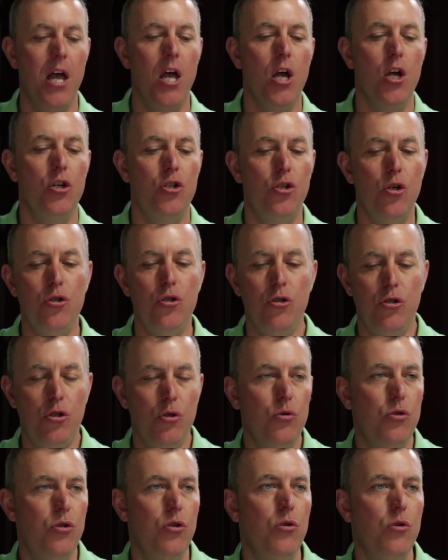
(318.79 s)
Should you
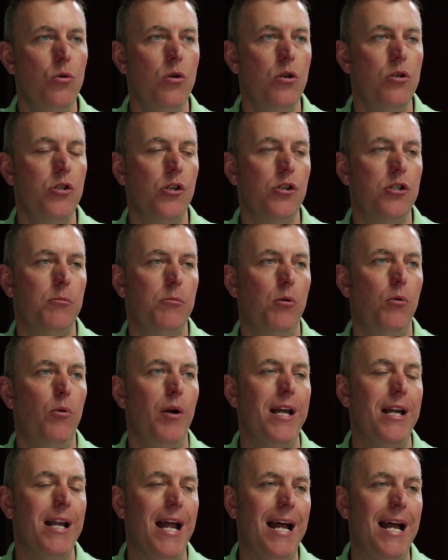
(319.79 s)
choose to do an adjustable
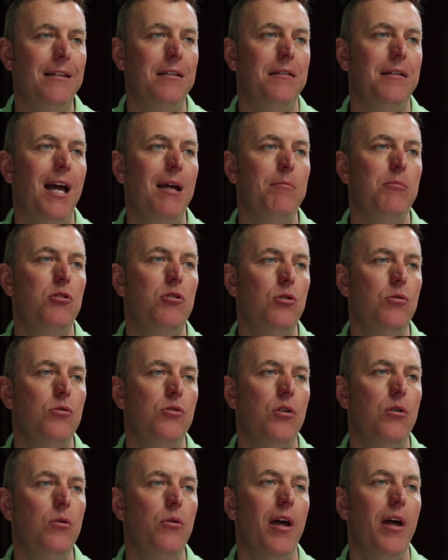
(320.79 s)
rate, at the time you choose
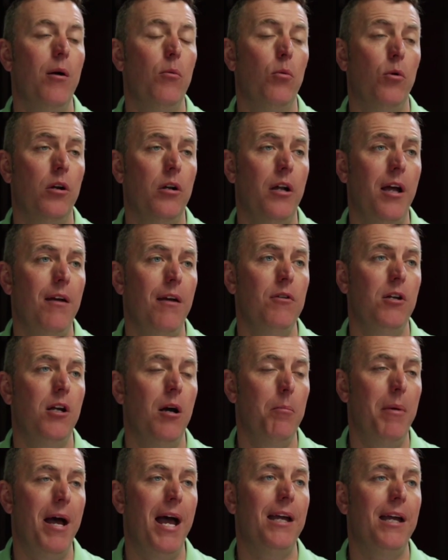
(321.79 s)
to do that, we're going to have you
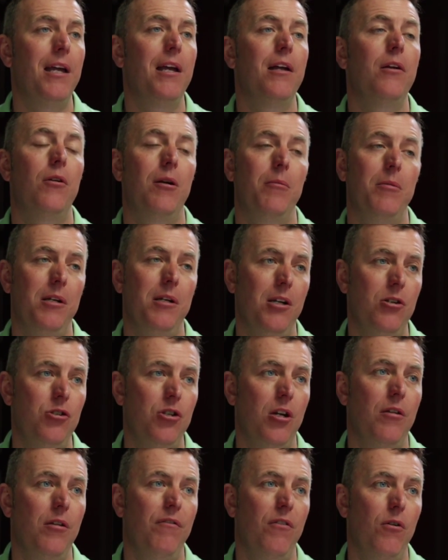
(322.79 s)
come back in, or I'm going to get you
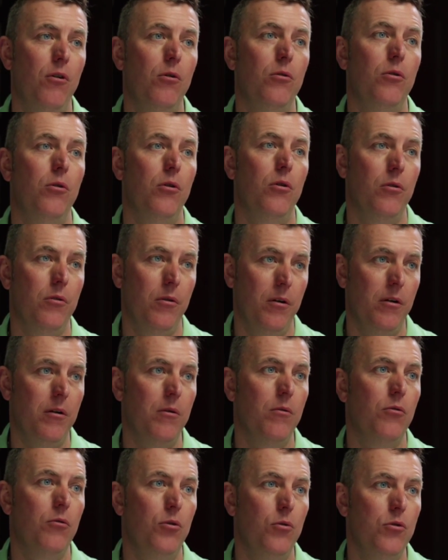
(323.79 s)
on the phone or
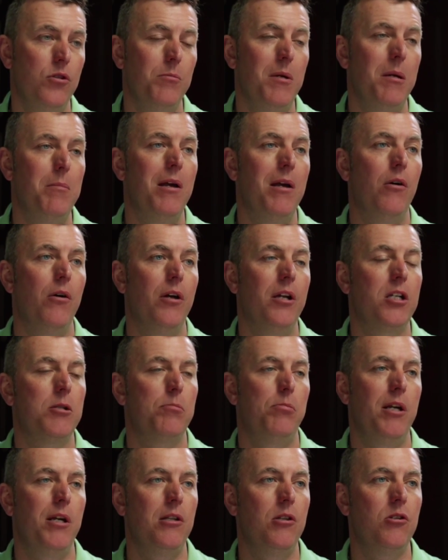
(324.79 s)
through some email and
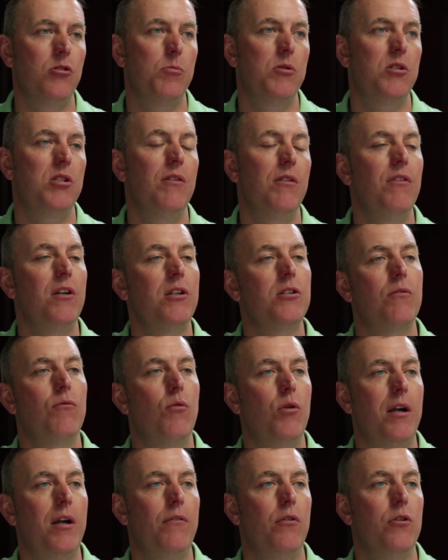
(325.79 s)
explain the specifics of
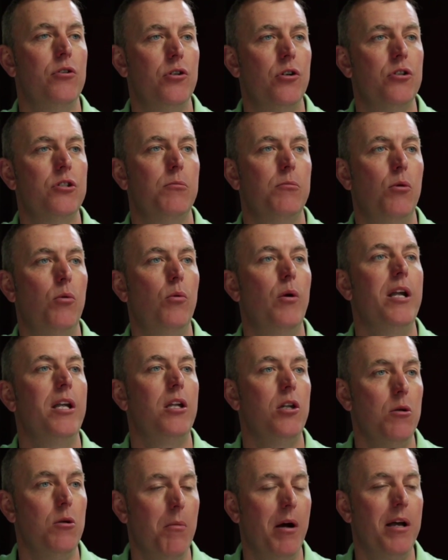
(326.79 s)
whatever adjustable rate
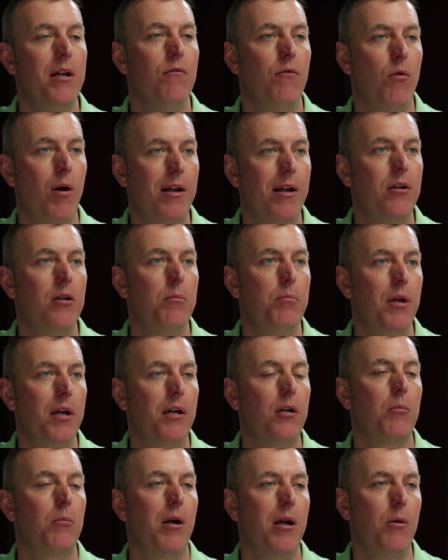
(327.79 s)
you might have wanted to pick
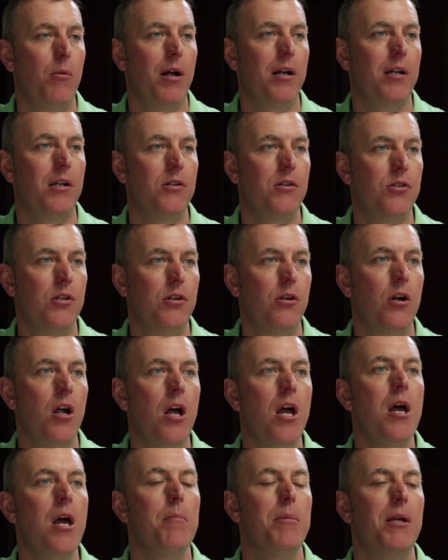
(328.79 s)
or might want to consider,
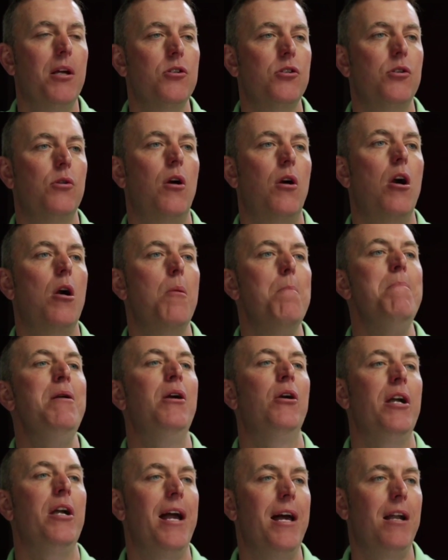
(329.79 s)
because there are a
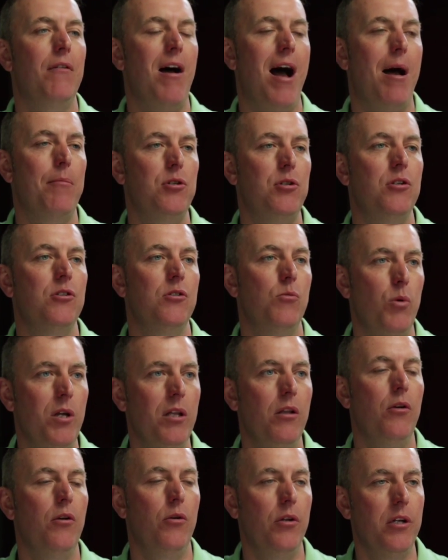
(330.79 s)
myriad of options, and we
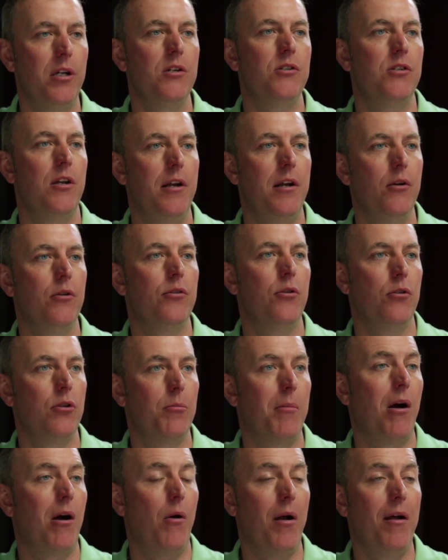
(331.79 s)
literally could sit here until
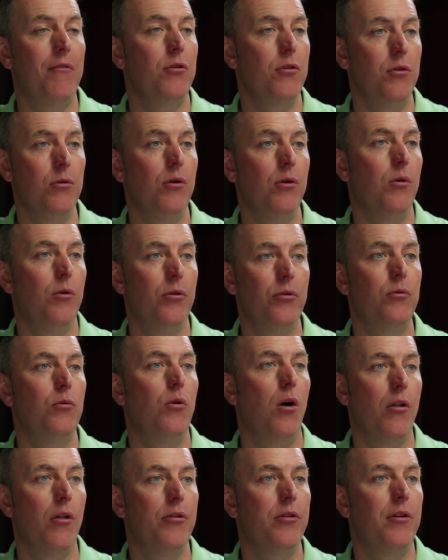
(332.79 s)
tomorrow afternoon going through
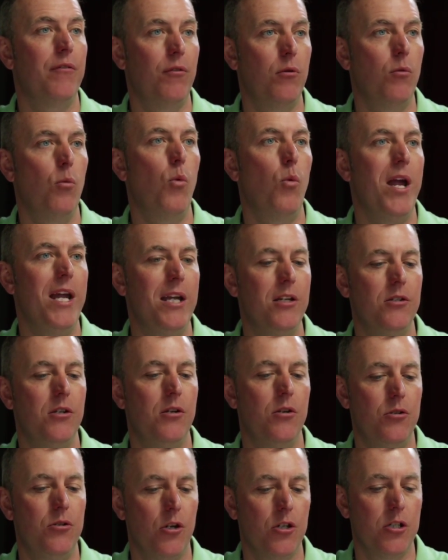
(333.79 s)
all the different ways
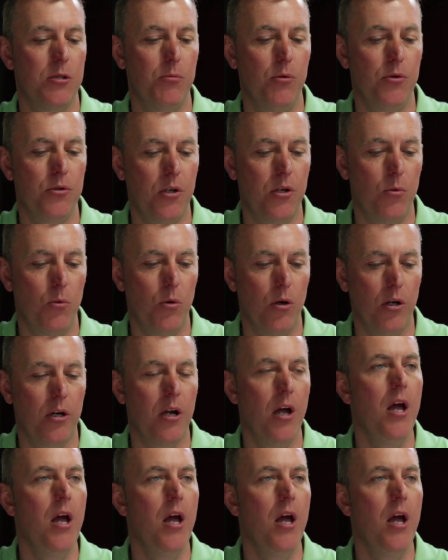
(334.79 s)
that adjustables can work.